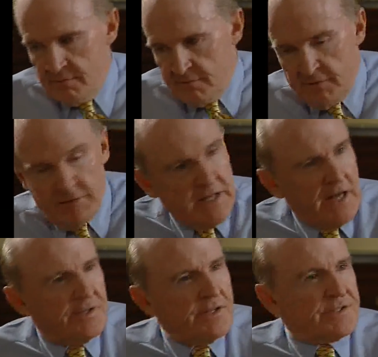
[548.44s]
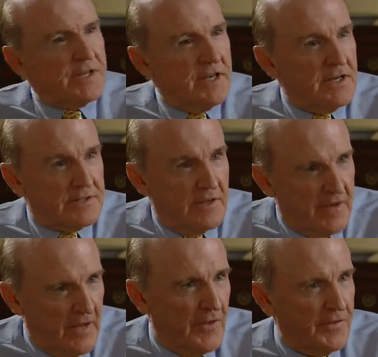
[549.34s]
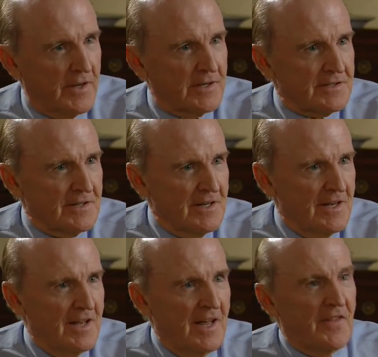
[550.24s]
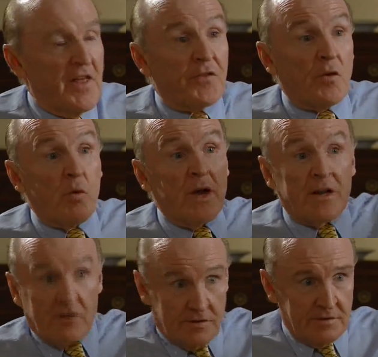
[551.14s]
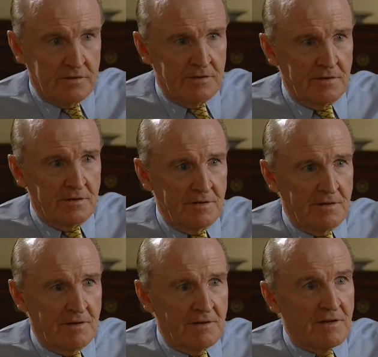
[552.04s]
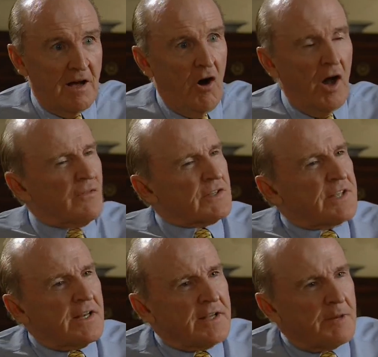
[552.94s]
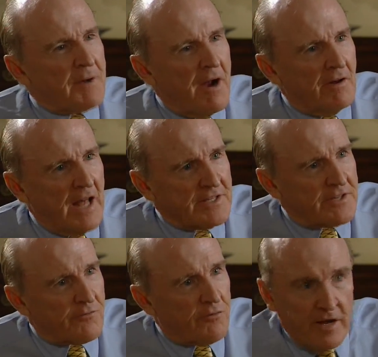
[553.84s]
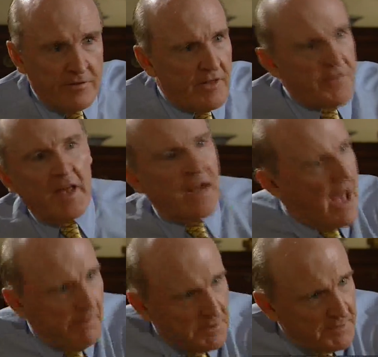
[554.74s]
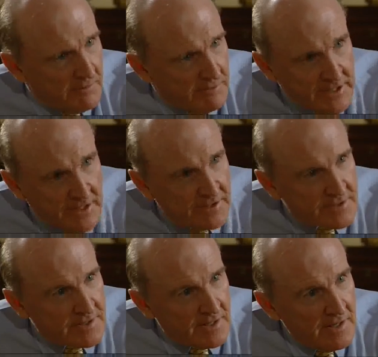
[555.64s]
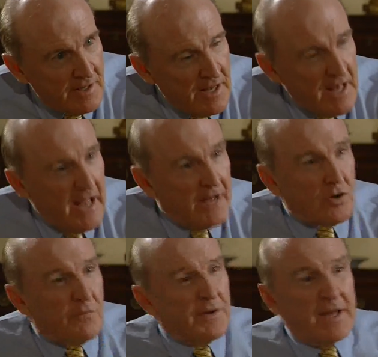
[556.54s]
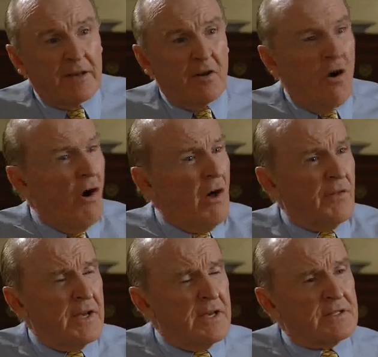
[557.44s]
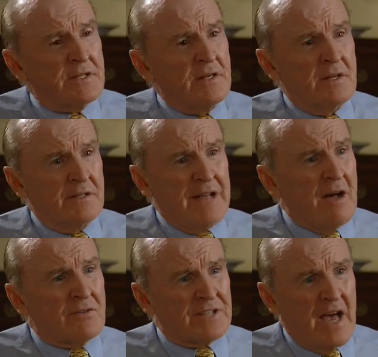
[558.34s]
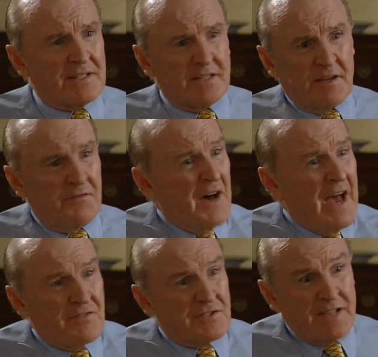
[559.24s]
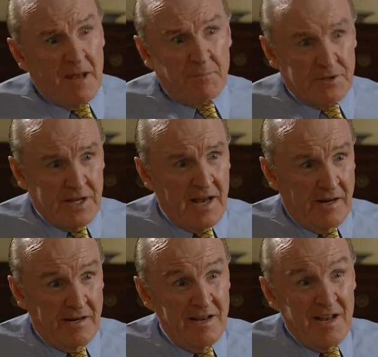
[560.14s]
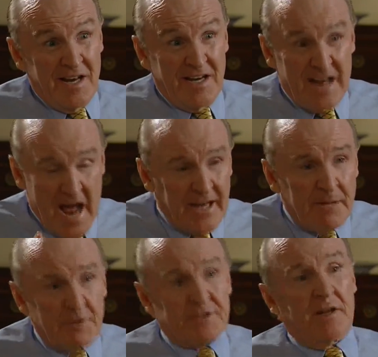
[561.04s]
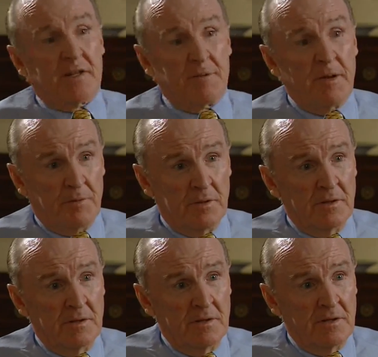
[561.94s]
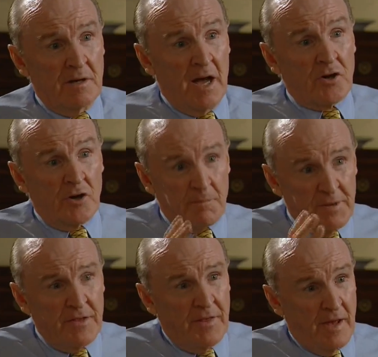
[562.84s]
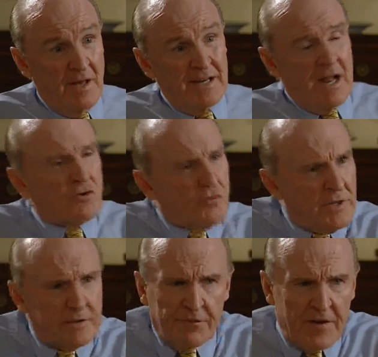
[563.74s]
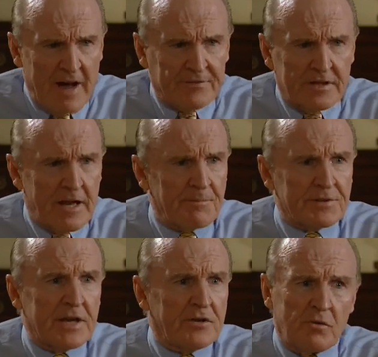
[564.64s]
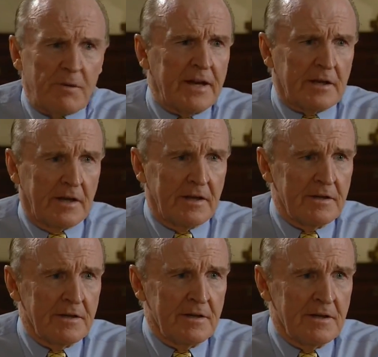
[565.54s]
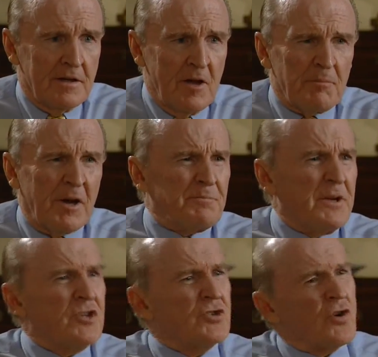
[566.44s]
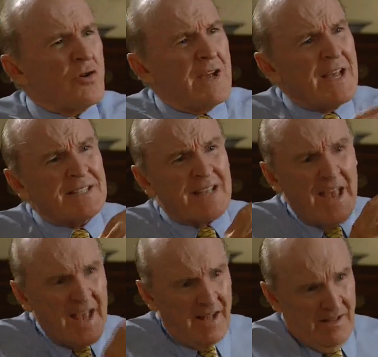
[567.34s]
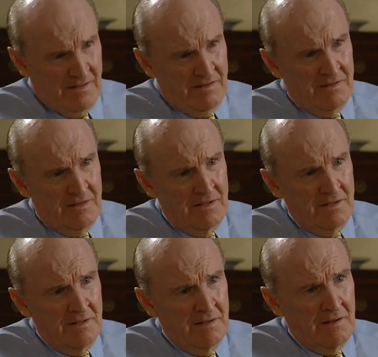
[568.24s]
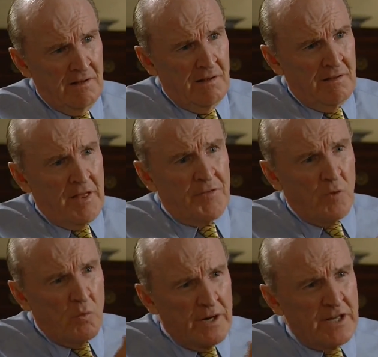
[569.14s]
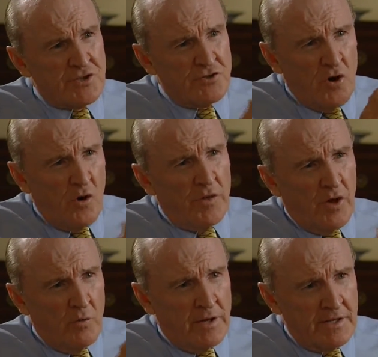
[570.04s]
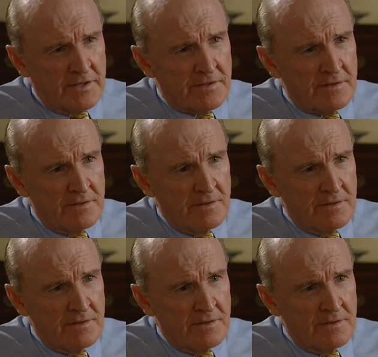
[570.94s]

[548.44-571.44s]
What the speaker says: the redundancies and the other things that the winners all of a sudden get paralyzed and frightened that they're liable to be a redundancy. And don't forget, all these downsizings are 5s and 10%. 90% of the people are going to be there. Now, treat the 5 to 10% humanely, but be sure as hell that the winners know they're winners.